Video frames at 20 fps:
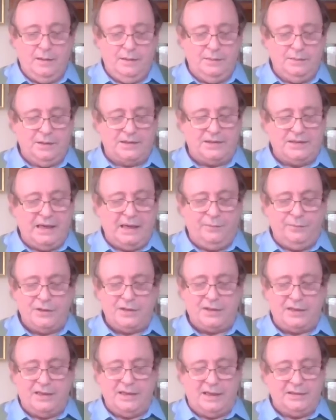The state
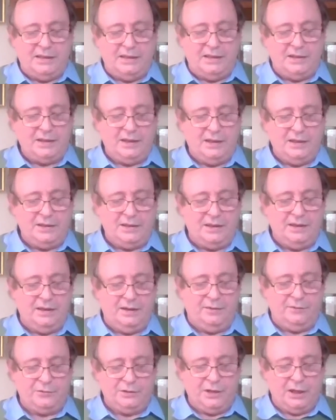visit in 1930
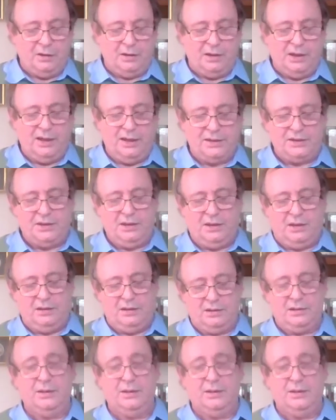of General Hertzog,